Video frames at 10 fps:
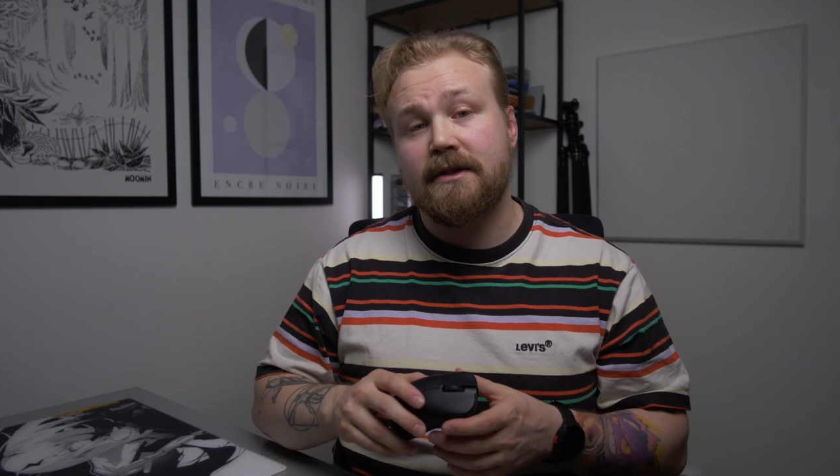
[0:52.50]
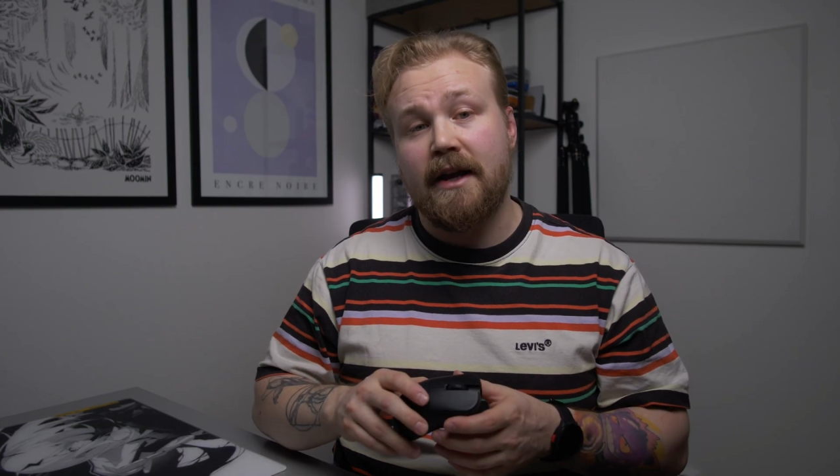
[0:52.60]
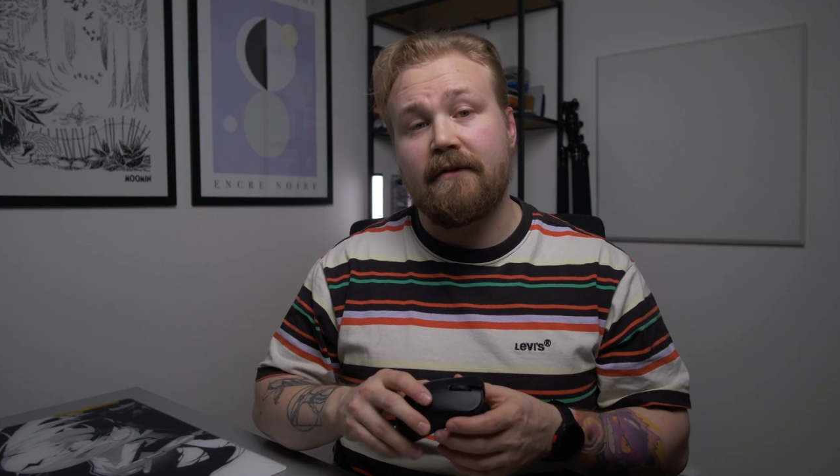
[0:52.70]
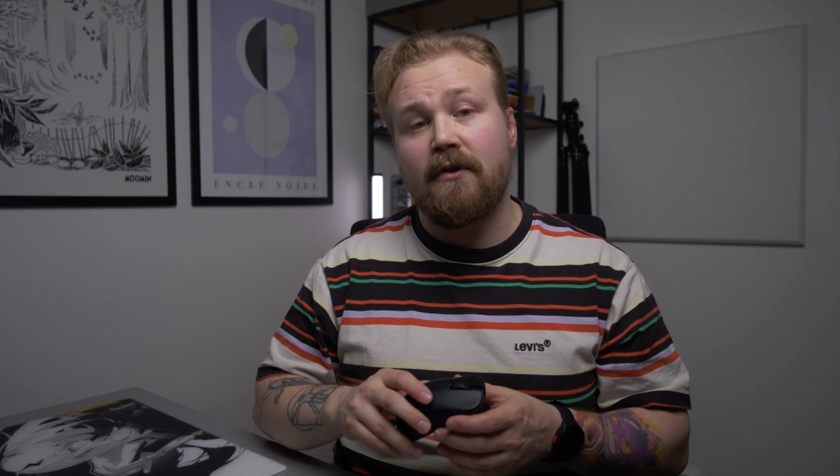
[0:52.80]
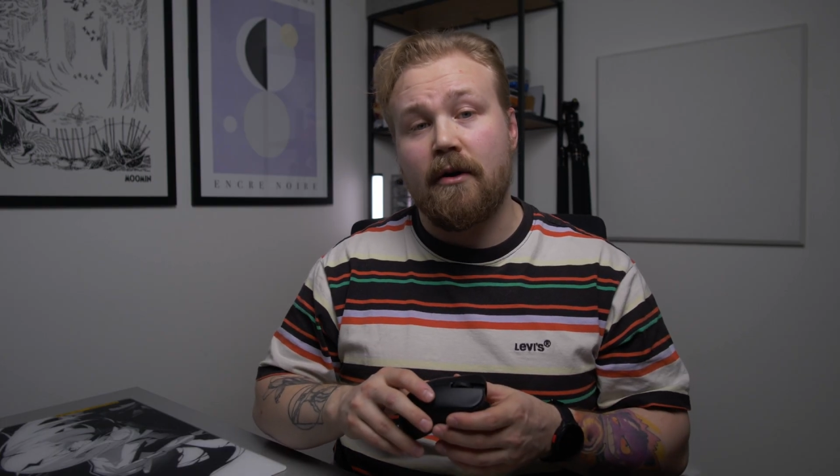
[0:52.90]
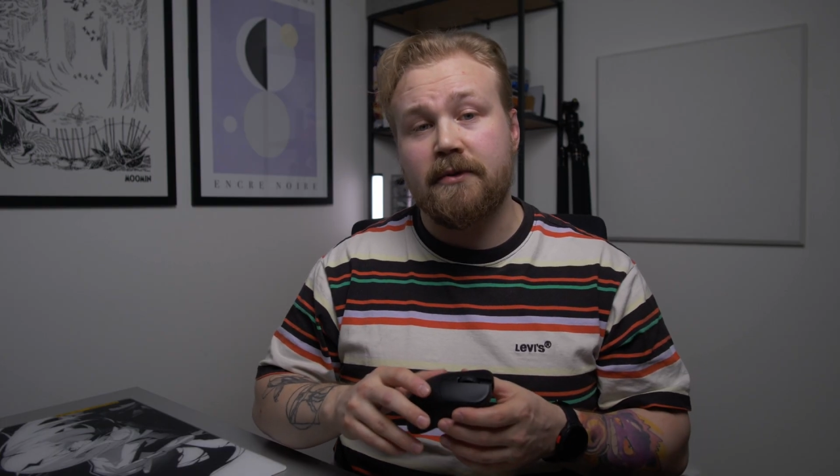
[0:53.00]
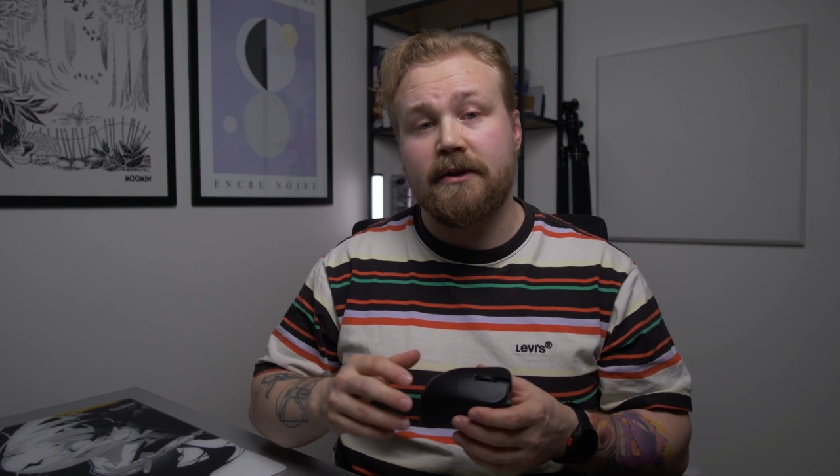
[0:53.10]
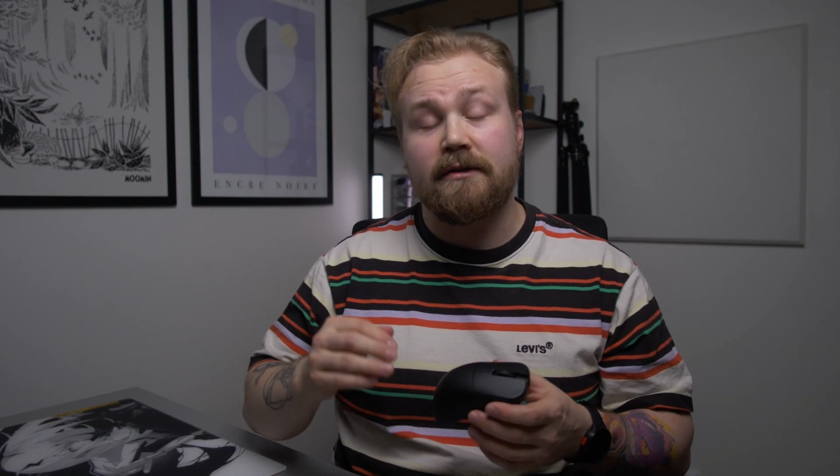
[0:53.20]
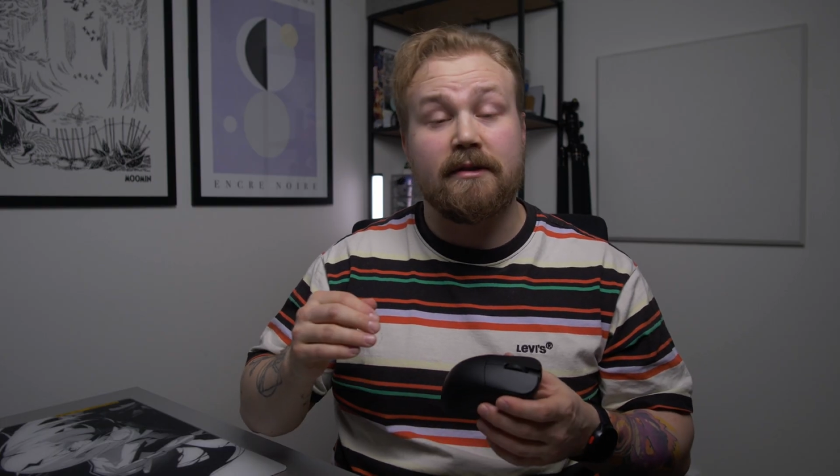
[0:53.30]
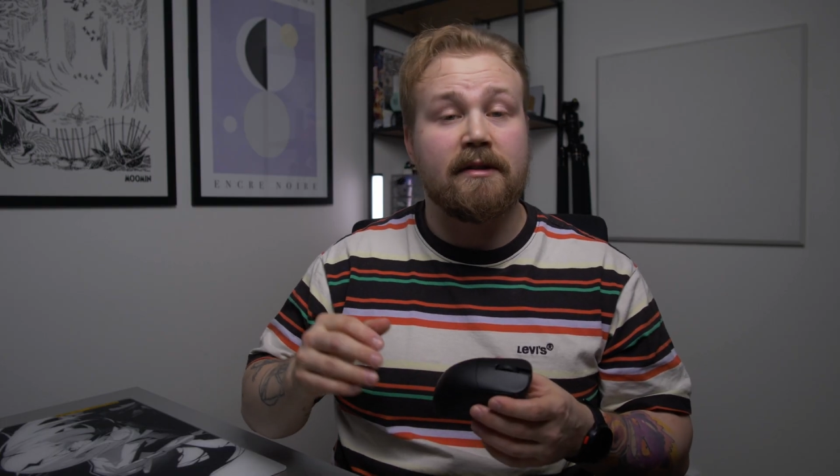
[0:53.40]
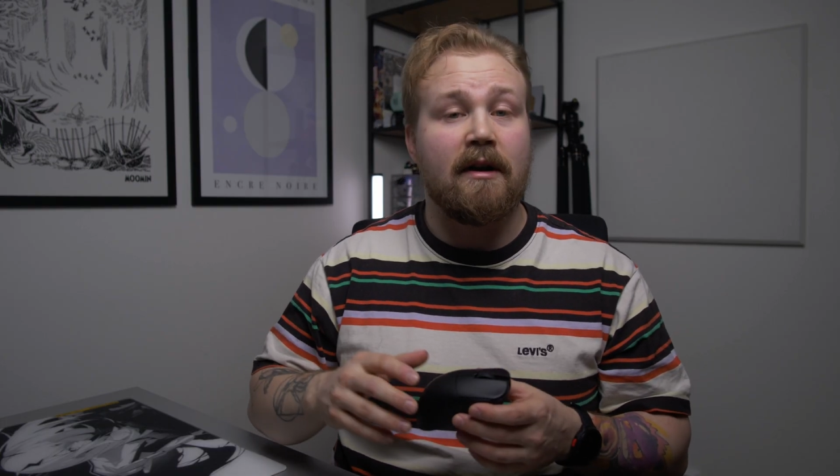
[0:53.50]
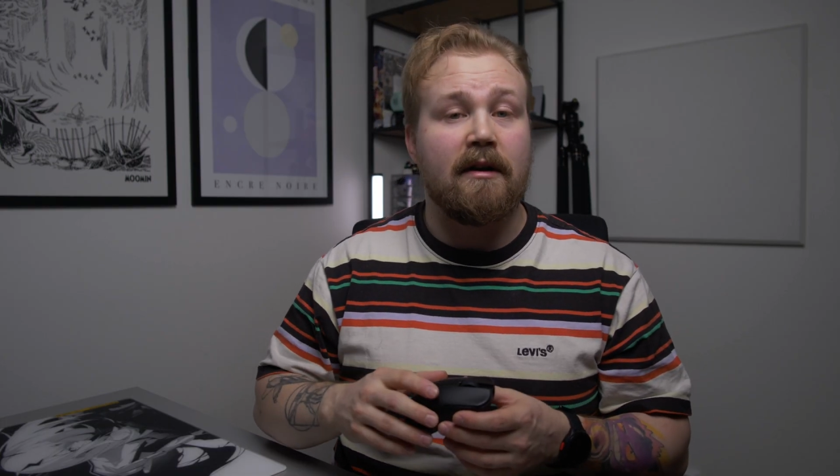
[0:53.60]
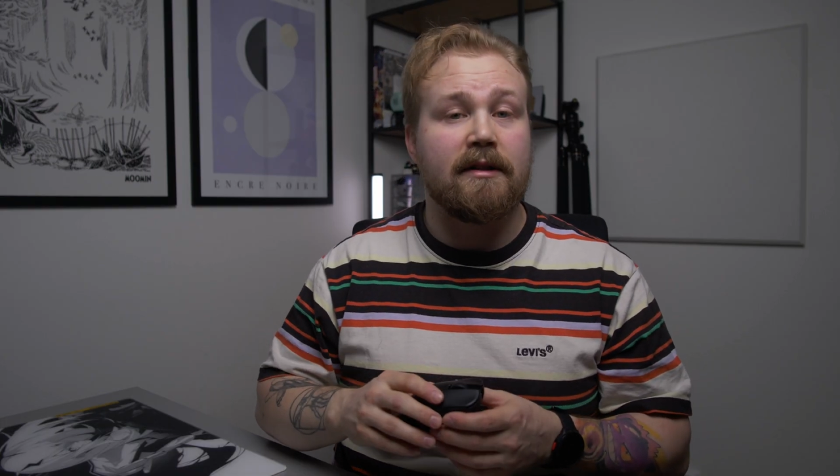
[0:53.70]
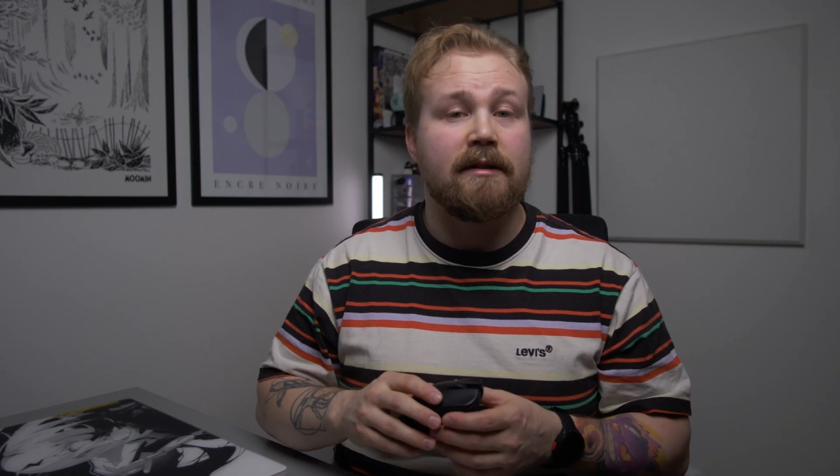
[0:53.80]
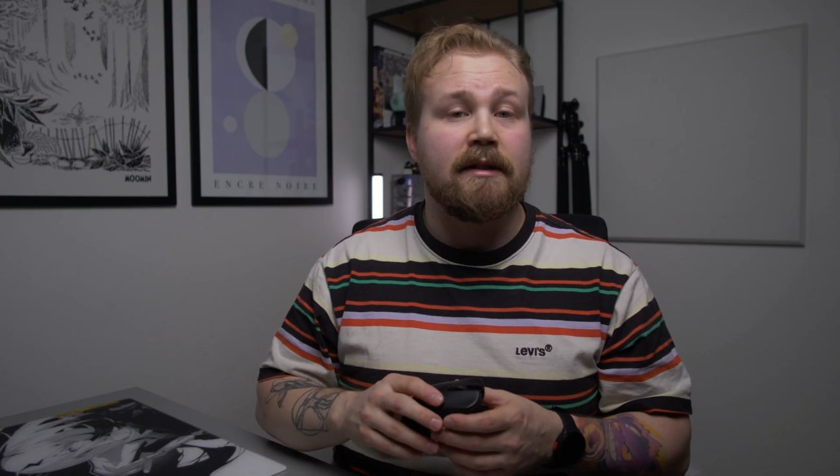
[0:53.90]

safe option to start.